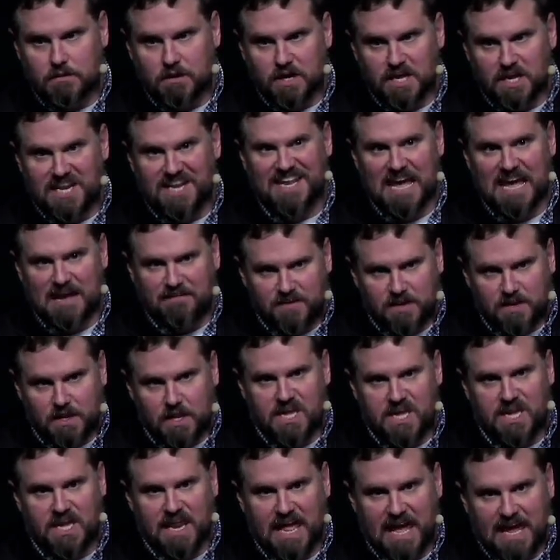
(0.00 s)
And he
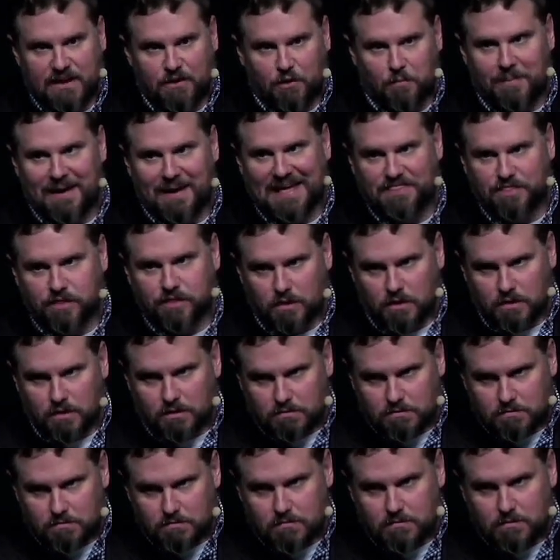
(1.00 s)
definitely can handle Bethel
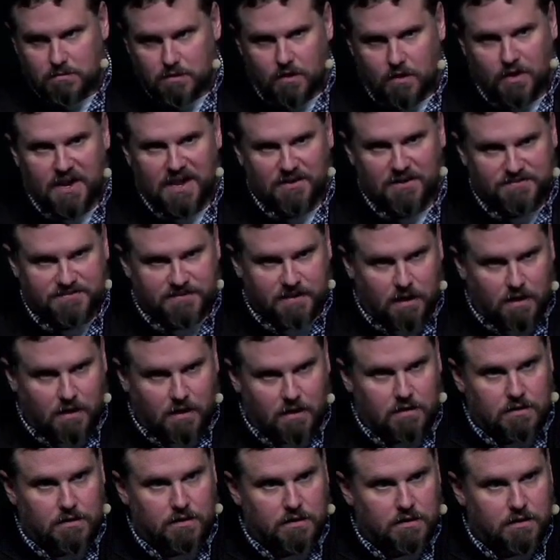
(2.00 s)
or
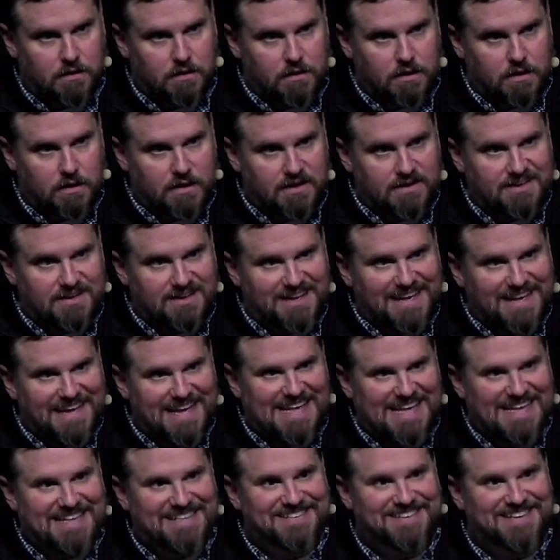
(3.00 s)
Hillsong.
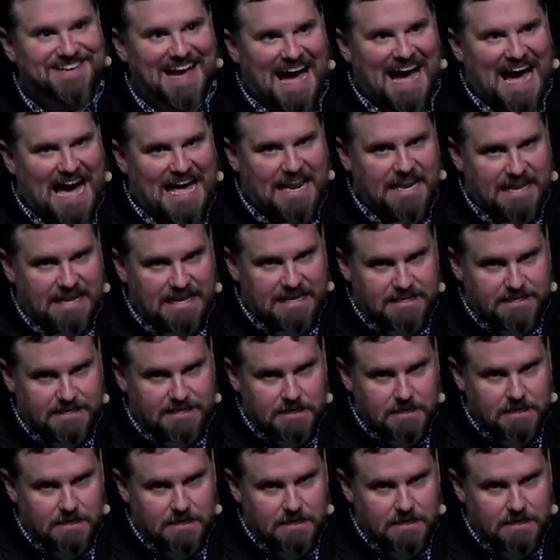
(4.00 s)
He's got it.